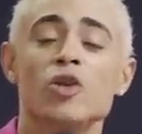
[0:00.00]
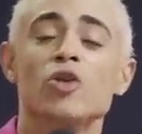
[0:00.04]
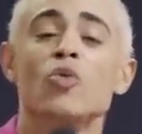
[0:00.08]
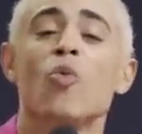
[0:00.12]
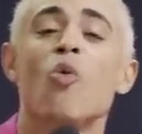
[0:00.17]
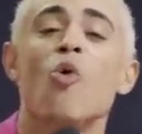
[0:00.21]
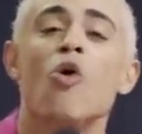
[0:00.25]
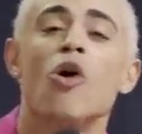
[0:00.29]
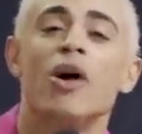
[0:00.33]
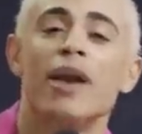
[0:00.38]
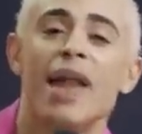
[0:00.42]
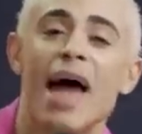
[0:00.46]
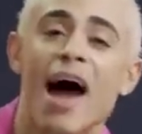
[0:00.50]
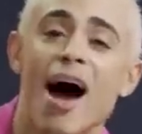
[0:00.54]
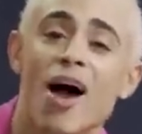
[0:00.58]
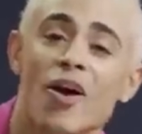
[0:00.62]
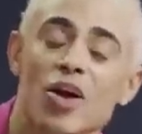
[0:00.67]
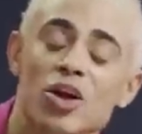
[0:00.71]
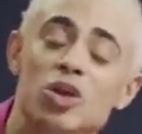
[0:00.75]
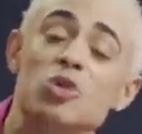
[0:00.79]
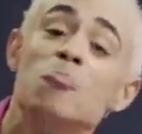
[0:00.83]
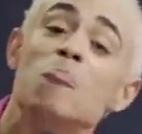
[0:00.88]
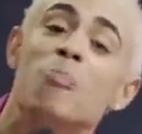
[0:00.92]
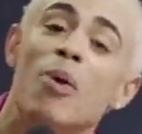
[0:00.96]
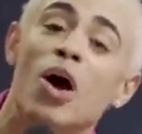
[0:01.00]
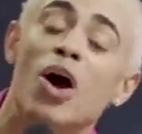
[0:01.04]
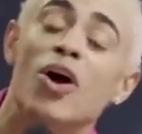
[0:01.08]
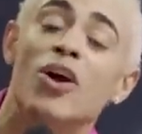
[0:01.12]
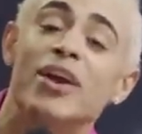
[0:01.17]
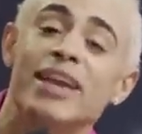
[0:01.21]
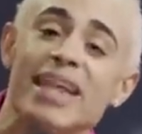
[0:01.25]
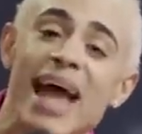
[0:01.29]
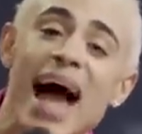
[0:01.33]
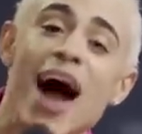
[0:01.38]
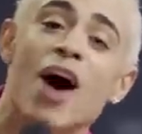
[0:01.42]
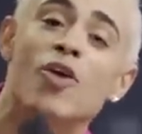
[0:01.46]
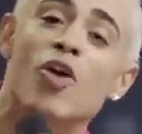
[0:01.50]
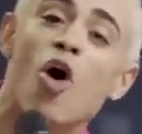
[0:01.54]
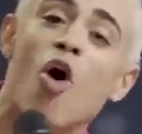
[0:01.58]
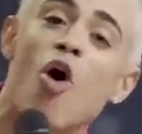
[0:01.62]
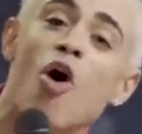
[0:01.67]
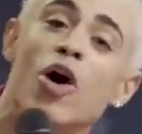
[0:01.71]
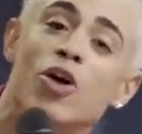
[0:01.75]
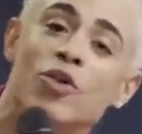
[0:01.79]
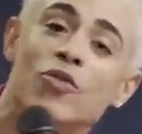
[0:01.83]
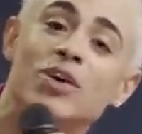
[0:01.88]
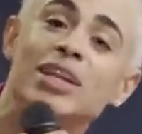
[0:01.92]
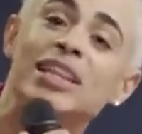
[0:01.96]
Are you worn out? Are you burned out
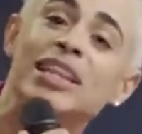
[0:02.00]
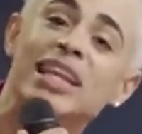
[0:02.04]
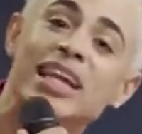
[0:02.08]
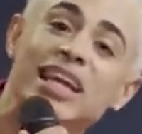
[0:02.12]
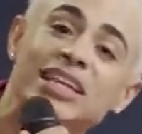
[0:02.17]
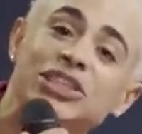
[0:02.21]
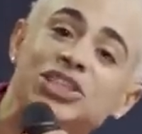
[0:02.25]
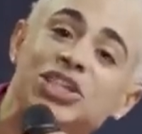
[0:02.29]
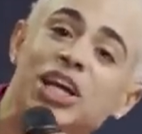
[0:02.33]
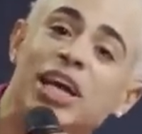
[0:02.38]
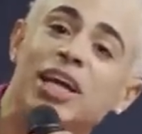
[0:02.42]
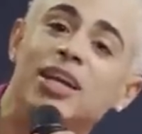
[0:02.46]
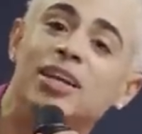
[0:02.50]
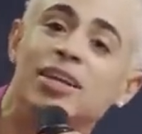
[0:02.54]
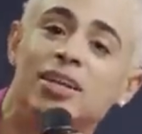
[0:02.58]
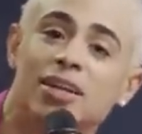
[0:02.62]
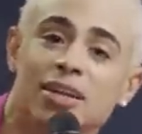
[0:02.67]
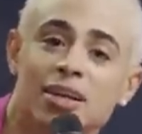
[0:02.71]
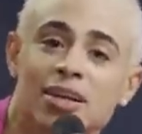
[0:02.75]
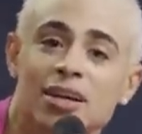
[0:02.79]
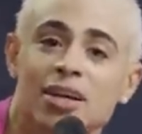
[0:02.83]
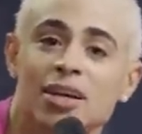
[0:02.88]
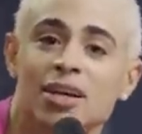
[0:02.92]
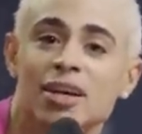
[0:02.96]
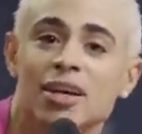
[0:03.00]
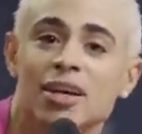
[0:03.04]
on religion?